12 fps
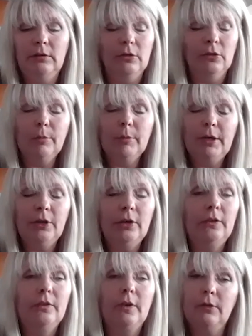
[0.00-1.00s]
urban
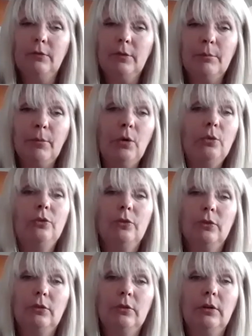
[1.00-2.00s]
areas and remote
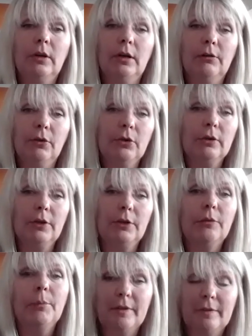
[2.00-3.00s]
rural
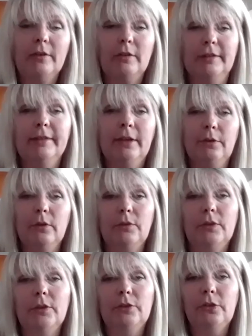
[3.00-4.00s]
areas, but still in towns and
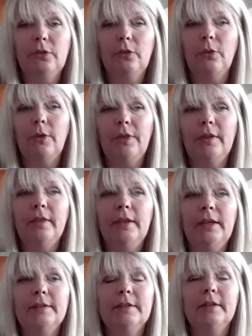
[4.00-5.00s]
villages. So I think they
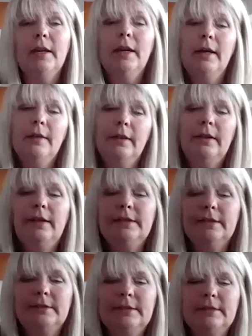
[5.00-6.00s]
need
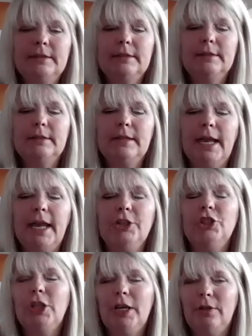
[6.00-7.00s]
to
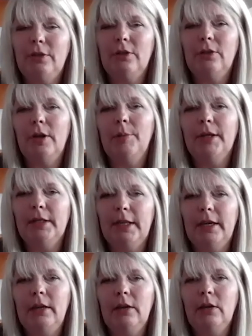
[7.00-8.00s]
educate their
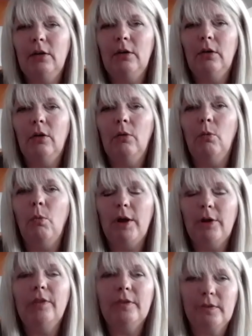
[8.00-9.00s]
MLA on
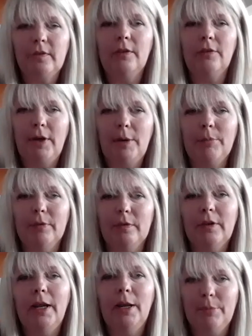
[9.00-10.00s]
where this stuff
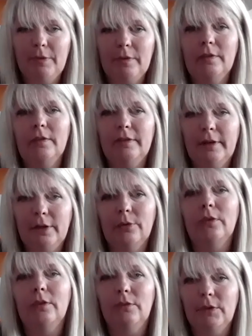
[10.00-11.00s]
happens. It happens in the
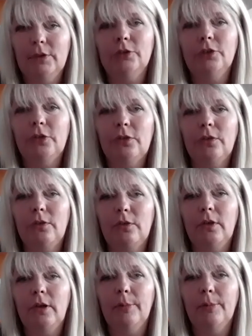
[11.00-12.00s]
towns and the villages,
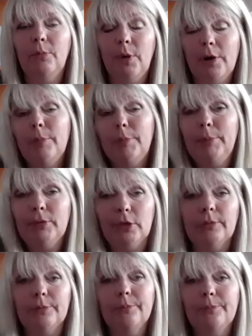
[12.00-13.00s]
where the people are.